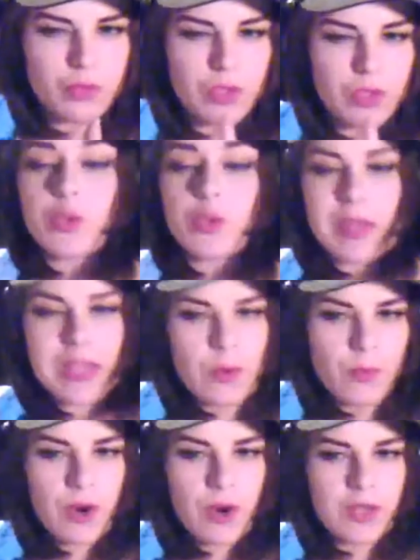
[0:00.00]
Sort of you
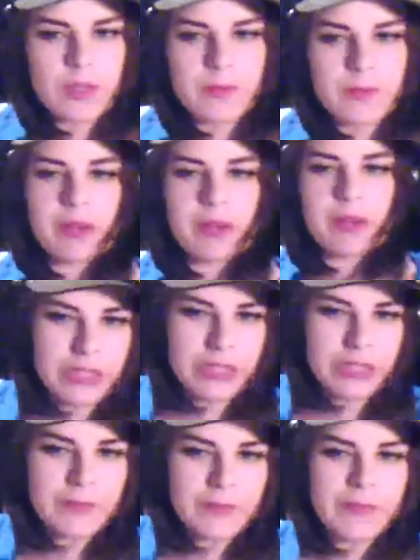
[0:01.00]
make it work, but not
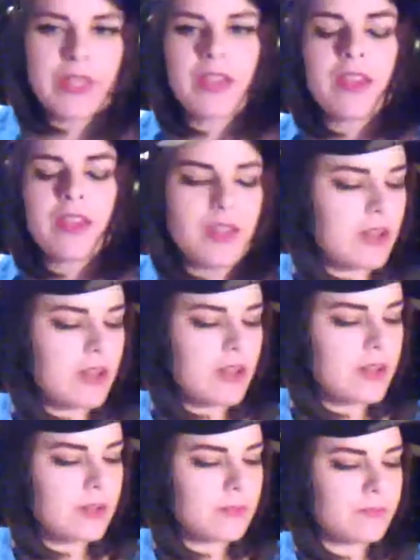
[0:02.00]
really.
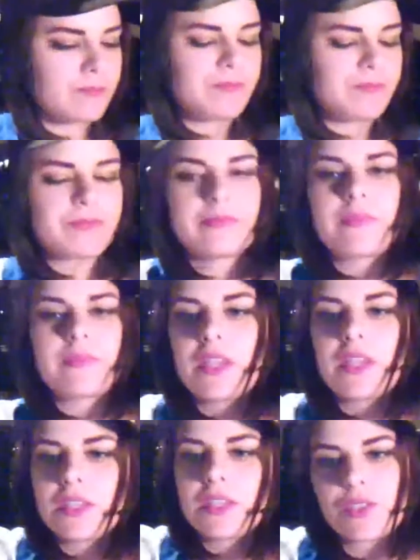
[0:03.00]

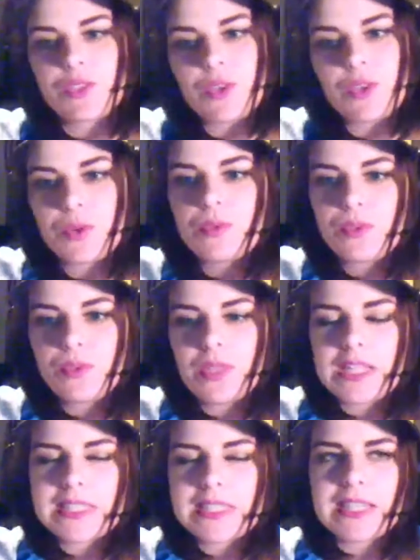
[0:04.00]
So
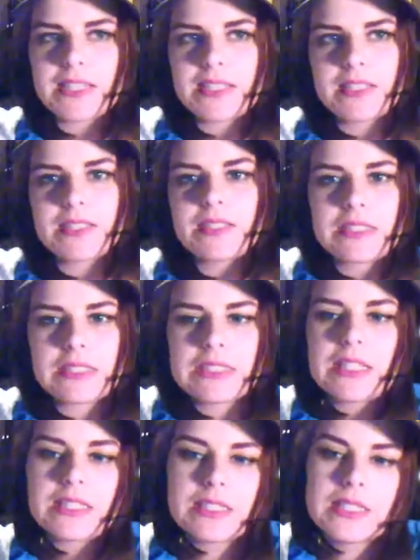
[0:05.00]
that's like,
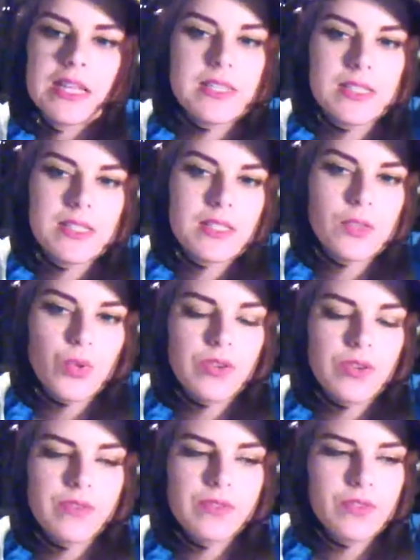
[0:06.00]
that's sort
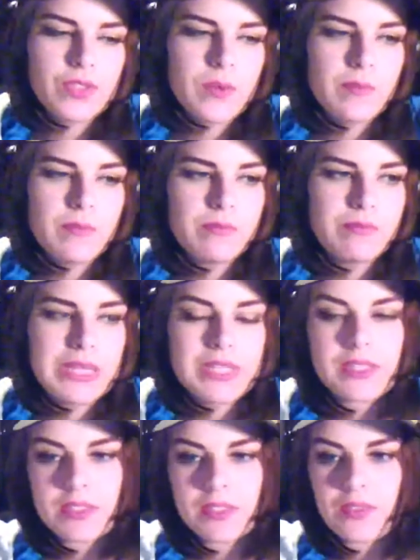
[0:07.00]
of some
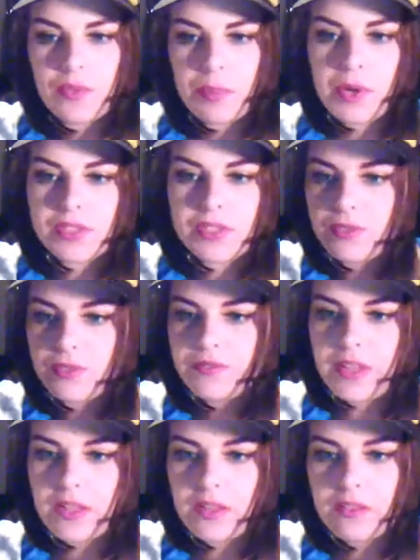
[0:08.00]
pieces of the puzzle
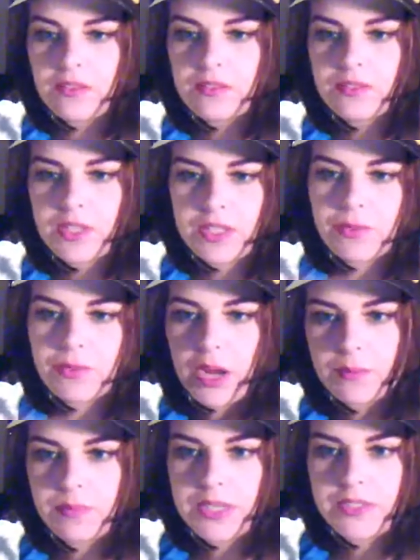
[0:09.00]
fell in the right
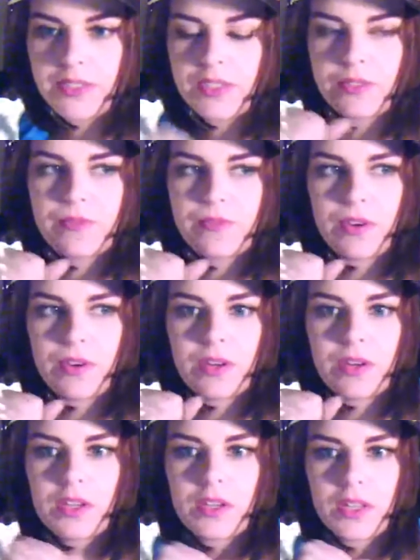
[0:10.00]
places for
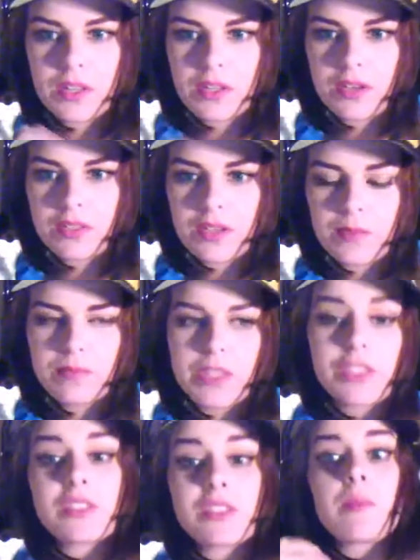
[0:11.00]
a lot of them. And
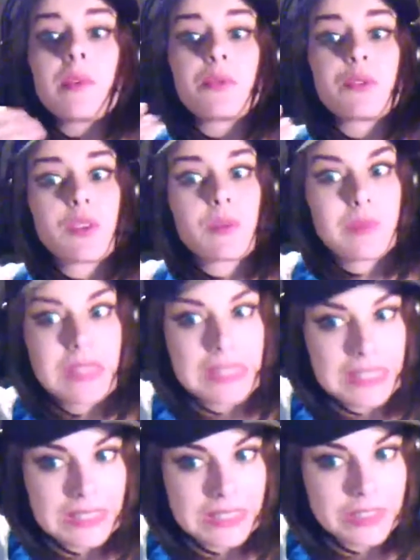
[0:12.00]
some it was
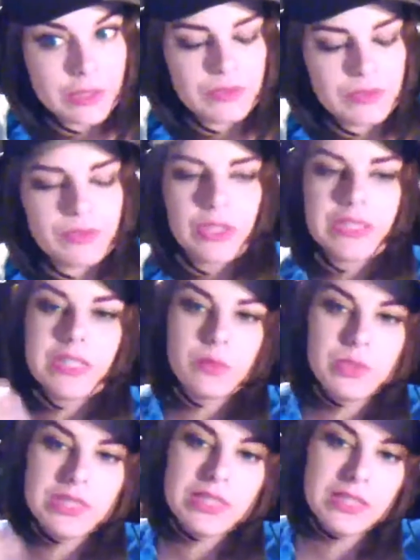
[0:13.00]
completely new for, and then it
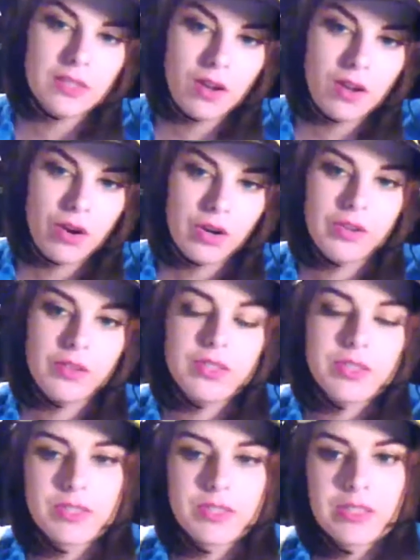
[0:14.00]
was a little harder because